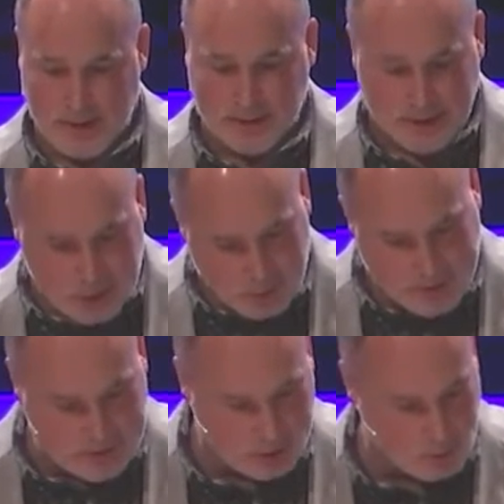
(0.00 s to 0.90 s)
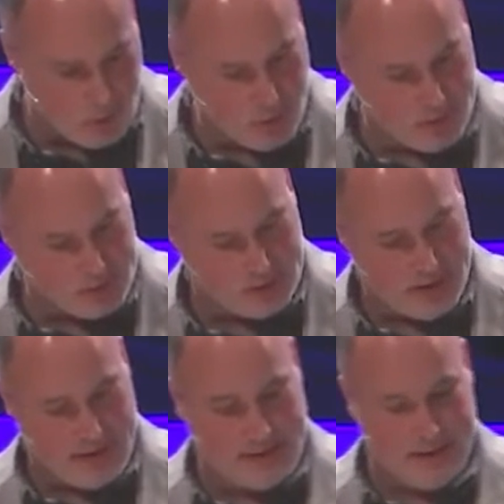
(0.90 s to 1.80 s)
And let's read these words
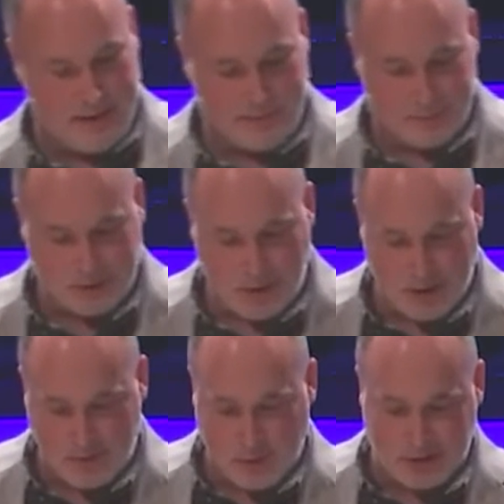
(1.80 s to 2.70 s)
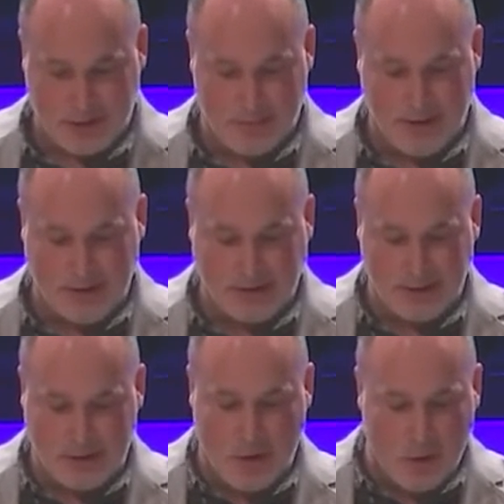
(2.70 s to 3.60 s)
again, starting at verse 7. He
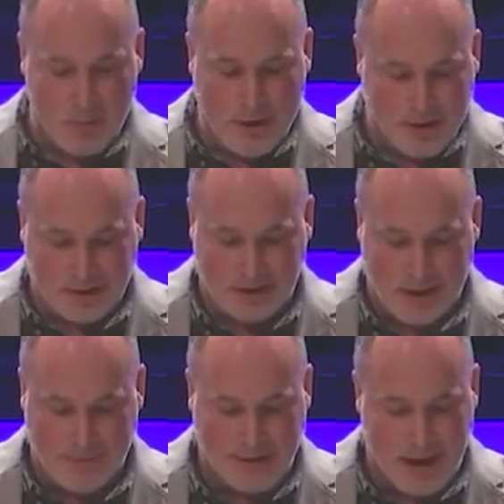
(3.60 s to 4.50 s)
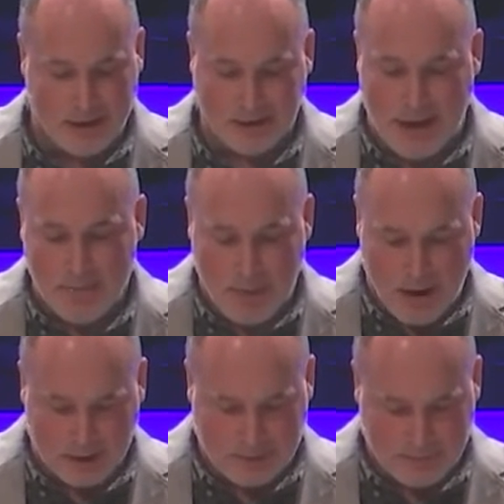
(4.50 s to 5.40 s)
says, "Don't be deceived. God is not
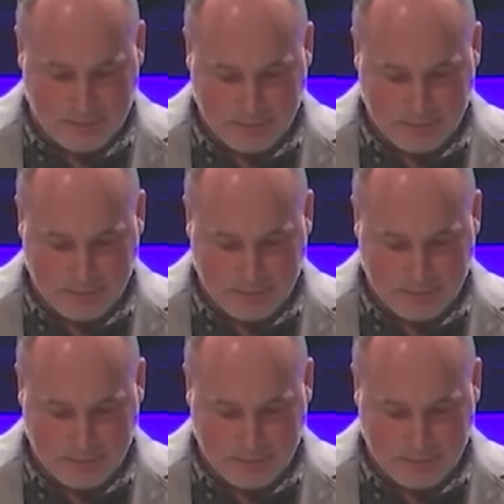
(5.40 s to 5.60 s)
mocked.